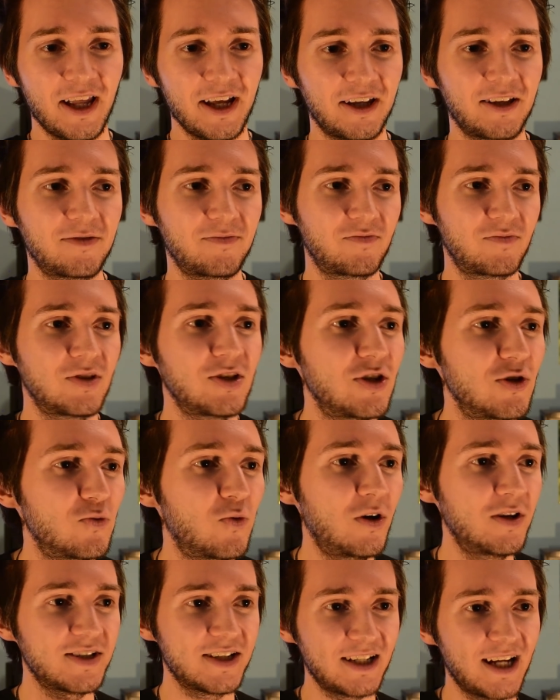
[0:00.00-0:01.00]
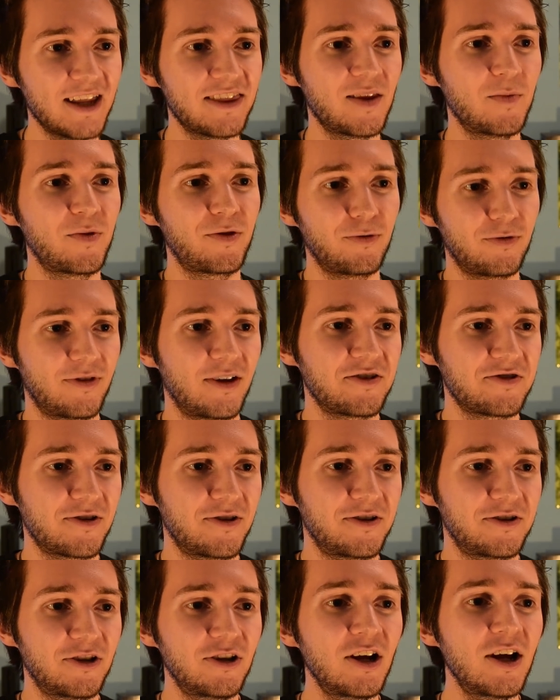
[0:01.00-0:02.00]
Like, you want to get them through Treasure
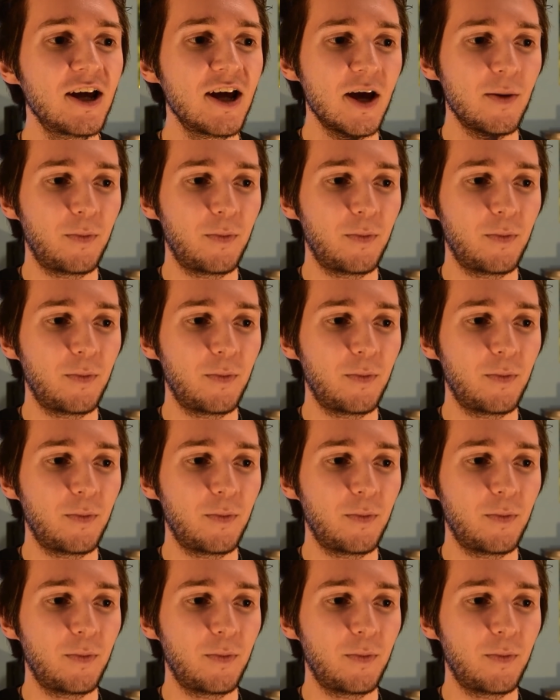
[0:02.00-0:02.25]
Hunter,